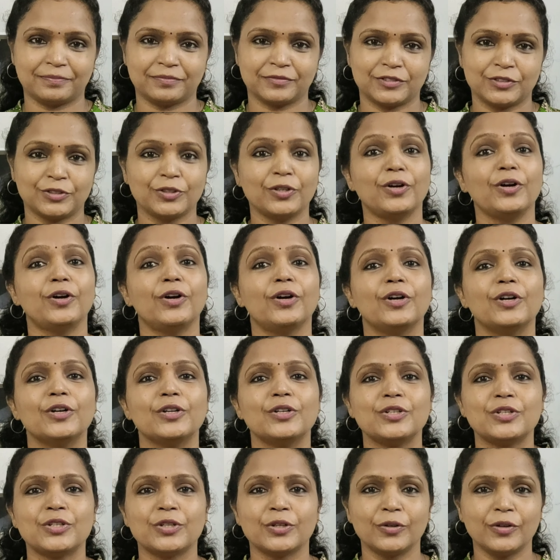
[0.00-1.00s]
So
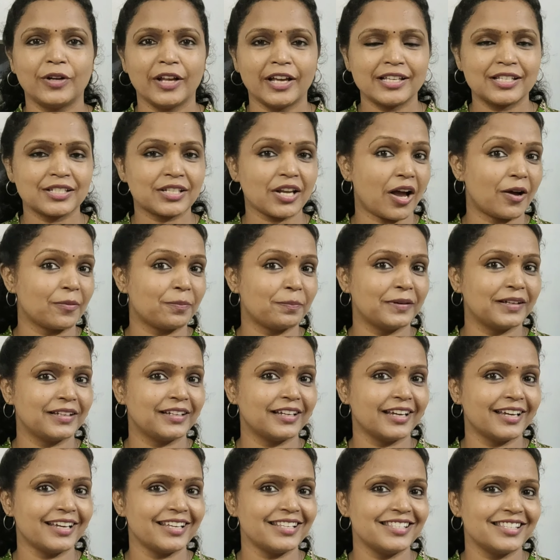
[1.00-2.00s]
today's topic
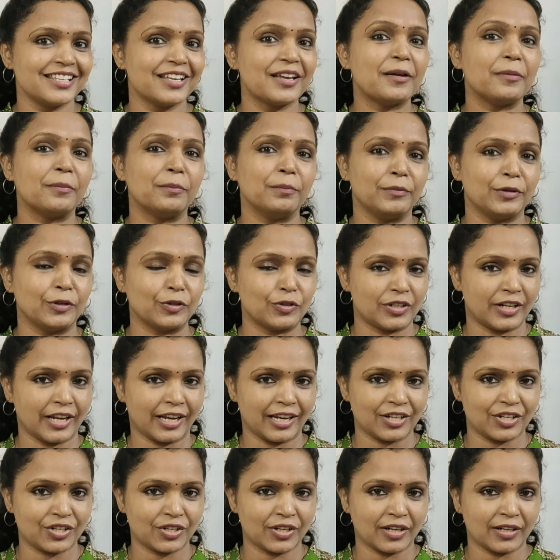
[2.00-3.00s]
is
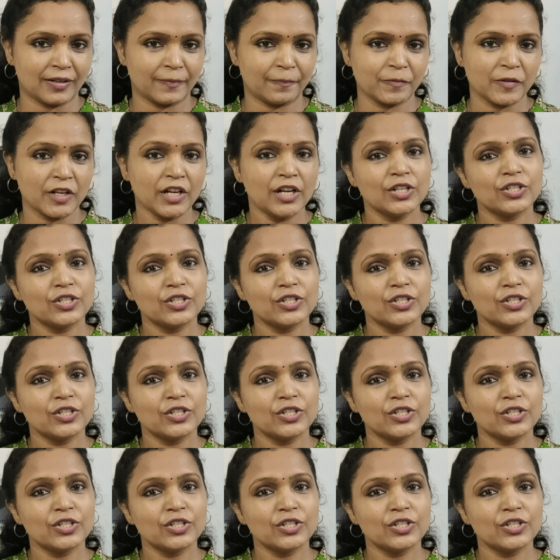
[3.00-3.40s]
mutation.